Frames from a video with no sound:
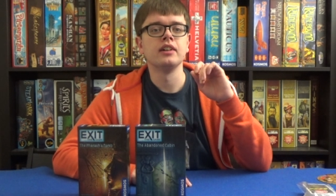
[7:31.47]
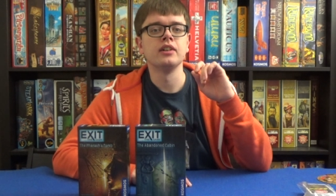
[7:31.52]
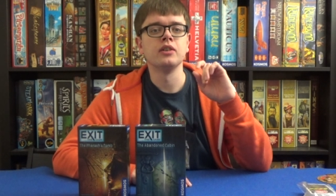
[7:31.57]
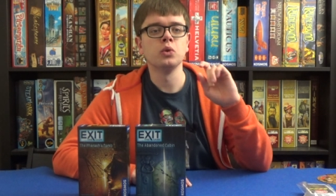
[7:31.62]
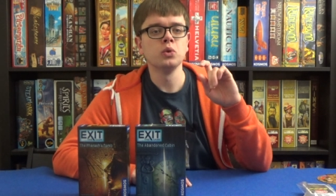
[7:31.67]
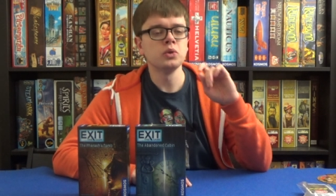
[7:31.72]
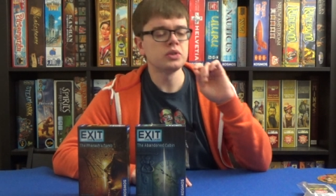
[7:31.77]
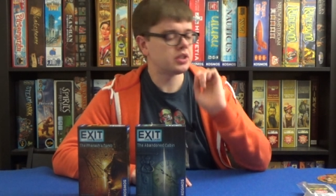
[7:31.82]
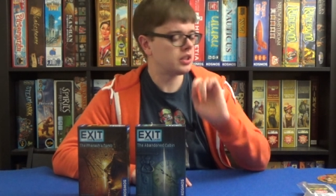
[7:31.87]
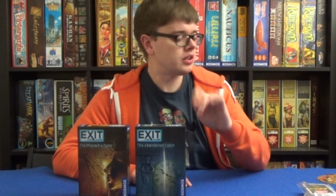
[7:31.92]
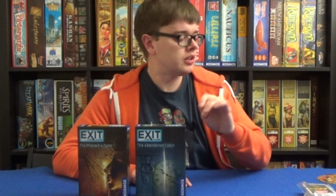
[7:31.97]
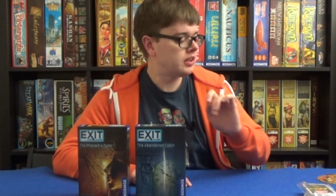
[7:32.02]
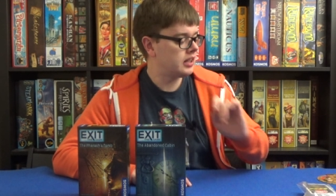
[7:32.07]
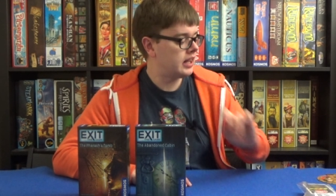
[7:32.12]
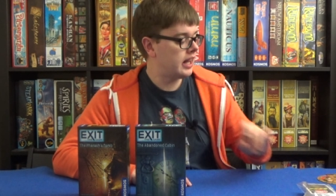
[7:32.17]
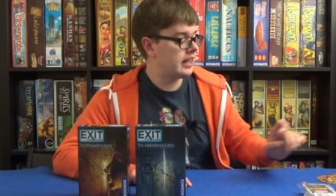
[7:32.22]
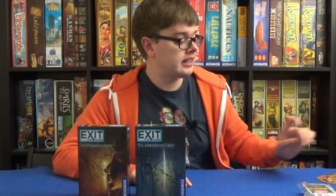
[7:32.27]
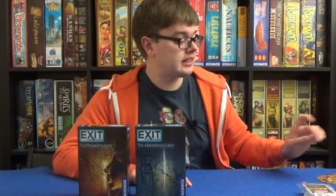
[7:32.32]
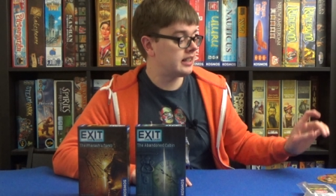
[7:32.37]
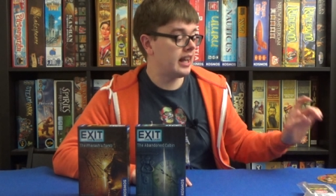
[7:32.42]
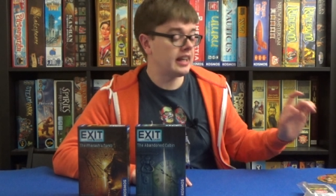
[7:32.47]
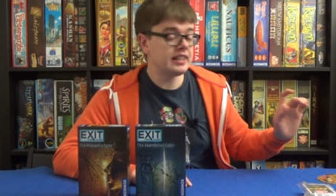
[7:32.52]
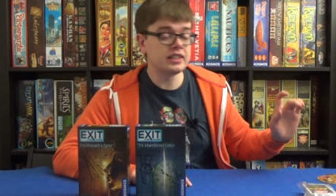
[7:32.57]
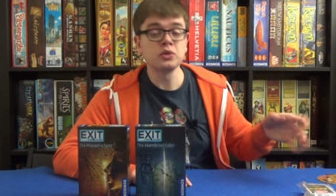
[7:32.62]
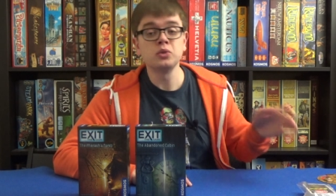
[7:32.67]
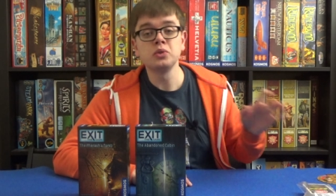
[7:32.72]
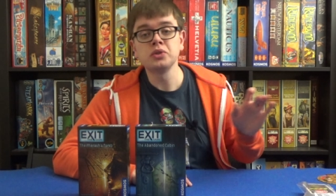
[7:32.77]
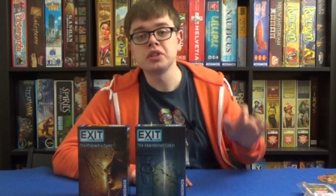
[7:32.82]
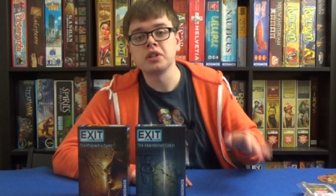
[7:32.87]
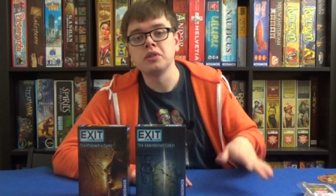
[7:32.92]
also it's
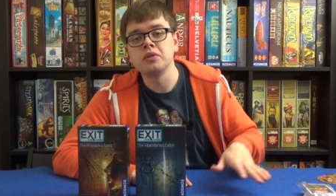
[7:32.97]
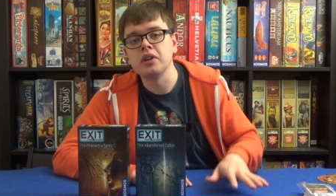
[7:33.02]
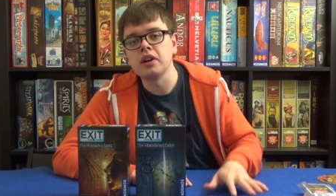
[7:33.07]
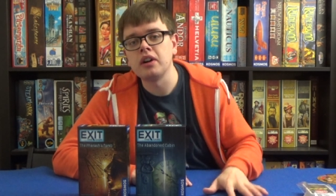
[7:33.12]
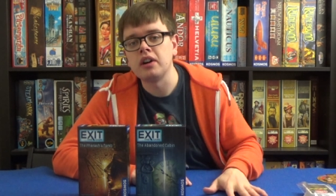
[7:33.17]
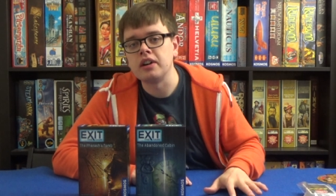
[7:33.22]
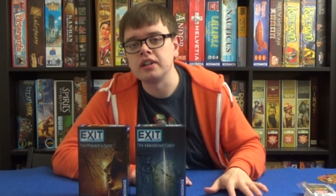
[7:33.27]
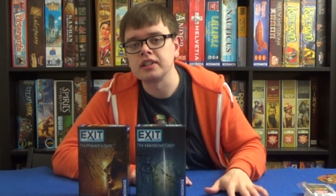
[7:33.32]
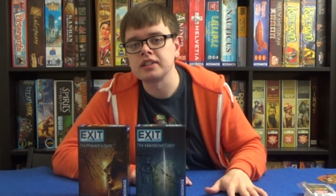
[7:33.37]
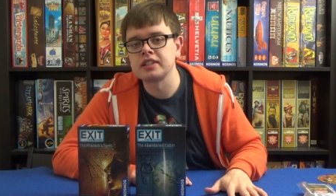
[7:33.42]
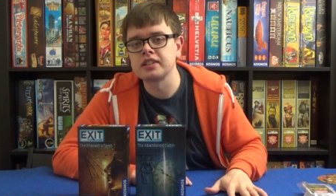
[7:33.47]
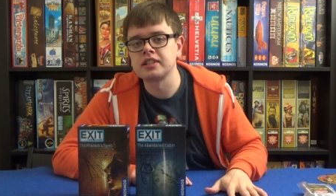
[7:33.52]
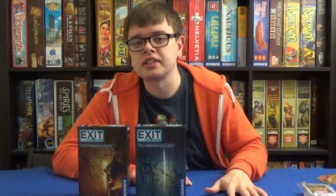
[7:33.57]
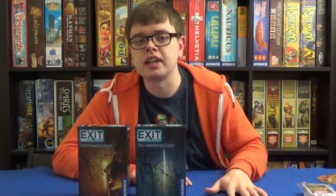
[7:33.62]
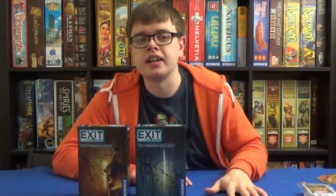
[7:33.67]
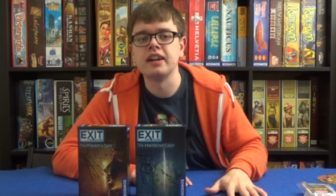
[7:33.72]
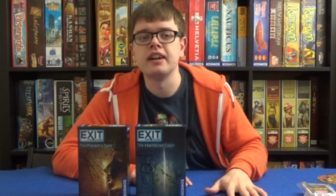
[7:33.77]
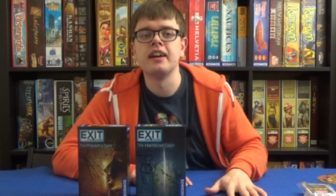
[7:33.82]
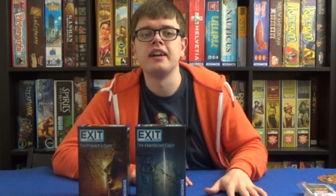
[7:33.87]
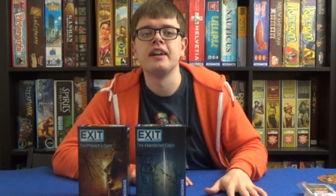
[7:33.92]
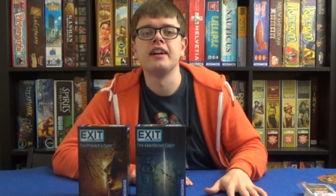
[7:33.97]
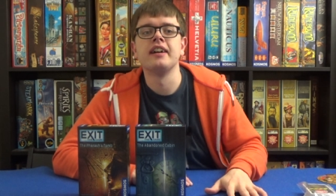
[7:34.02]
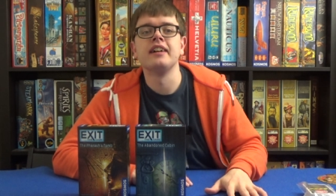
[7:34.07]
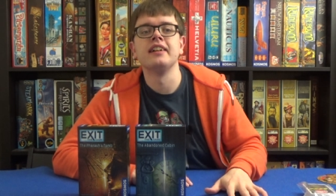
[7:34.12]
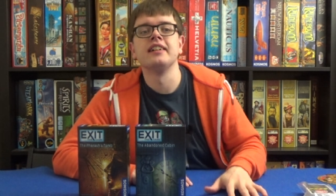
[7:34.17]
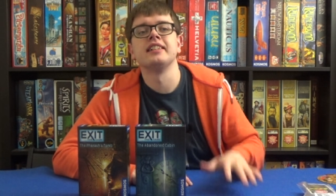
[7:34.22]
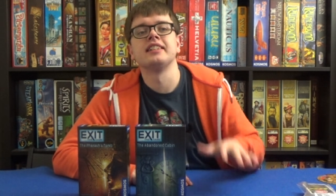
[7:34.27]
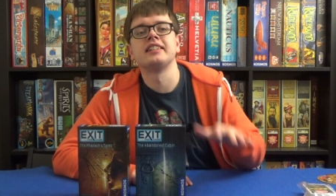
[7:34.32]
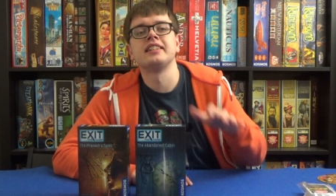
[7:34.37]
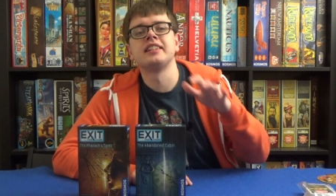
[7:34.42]
also got
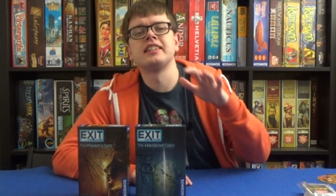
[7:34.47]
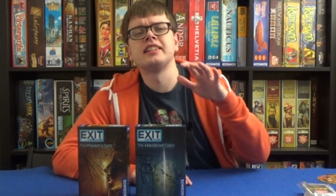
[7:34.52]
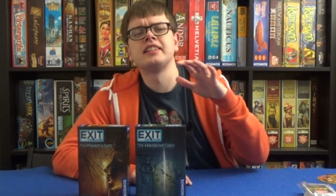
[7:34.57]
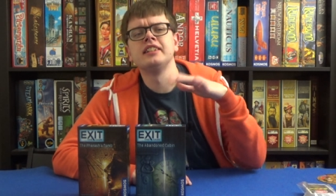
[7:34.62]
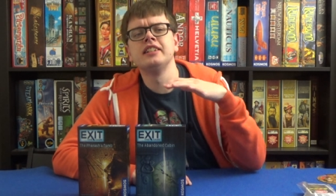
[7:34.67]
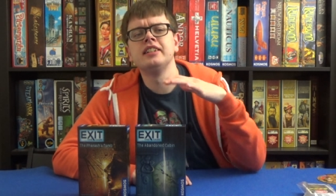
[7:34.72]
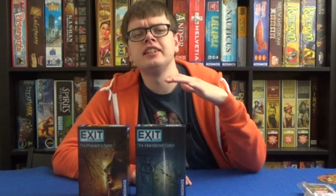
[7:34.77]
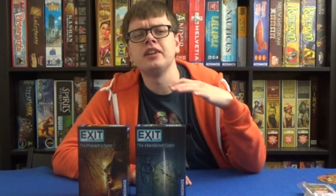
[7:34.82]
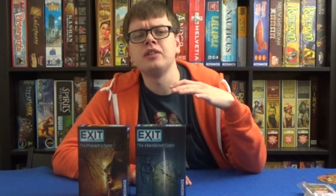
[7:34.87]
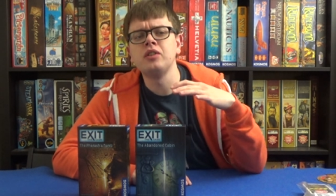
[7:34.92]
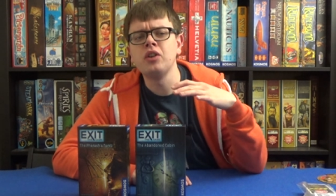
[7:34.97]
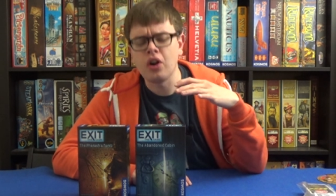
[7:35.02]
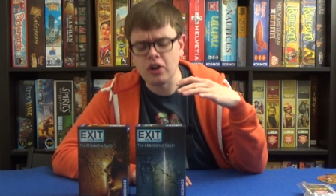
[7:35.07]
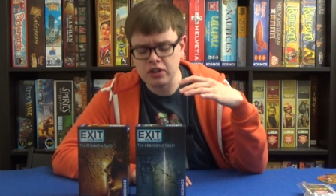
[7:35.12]
you know,